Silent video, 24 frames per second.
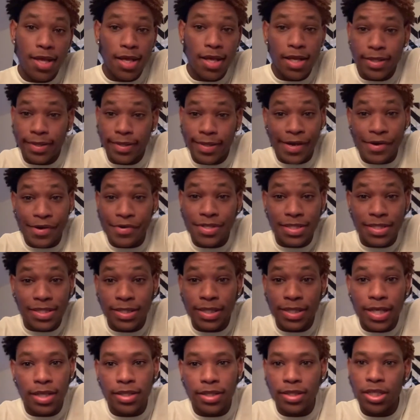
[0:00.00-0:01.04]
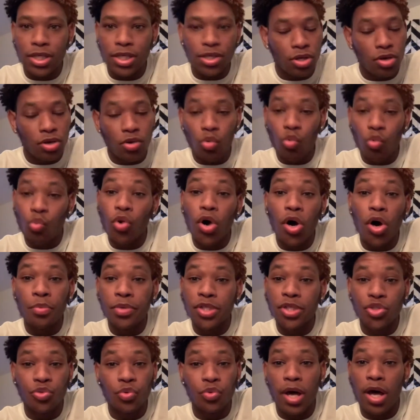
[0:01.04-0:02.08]
There is nothing wrong with
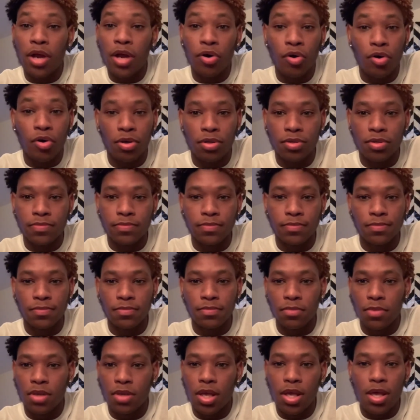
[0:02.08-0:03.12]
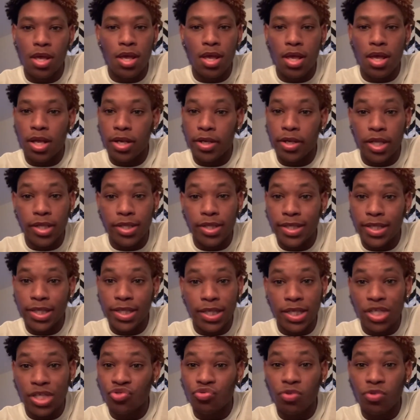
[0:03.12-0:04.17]
you at all. Nothing
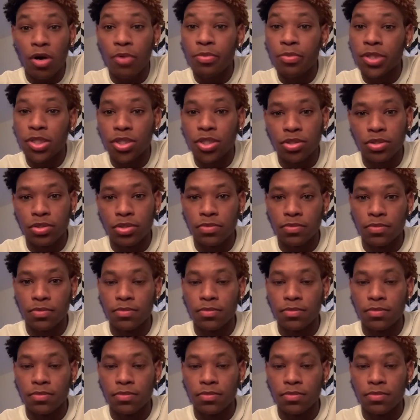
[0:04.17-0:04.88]
is wrong with you.